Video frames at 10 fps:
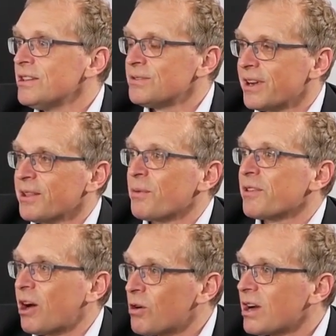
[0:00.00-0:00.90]
together
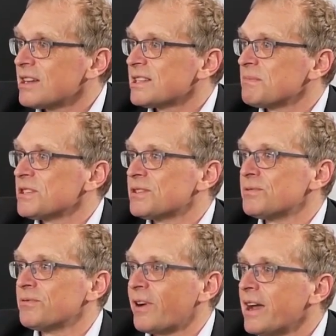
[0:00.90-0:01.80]
with our customers
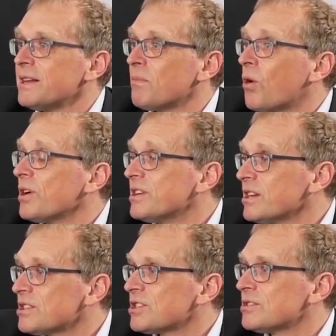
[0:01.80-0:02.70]
to find more
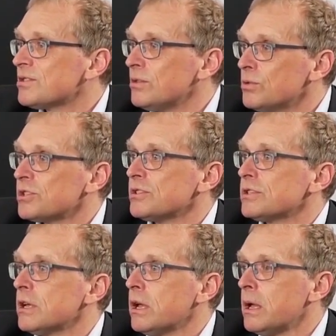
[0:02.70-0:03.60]
intelligent
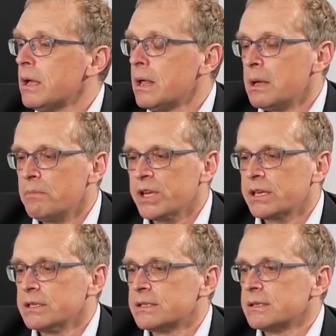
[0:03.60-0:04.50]
solutions,
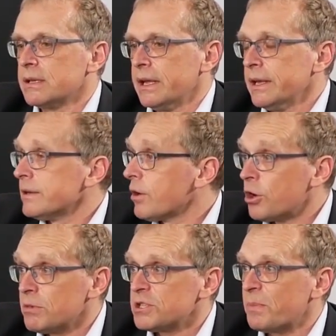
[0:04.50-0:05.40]
because in the
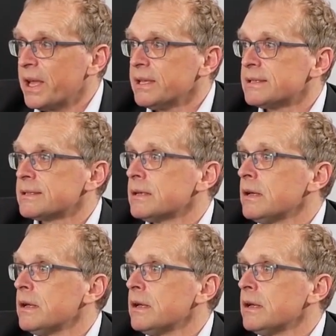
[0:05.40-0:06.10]
urban space,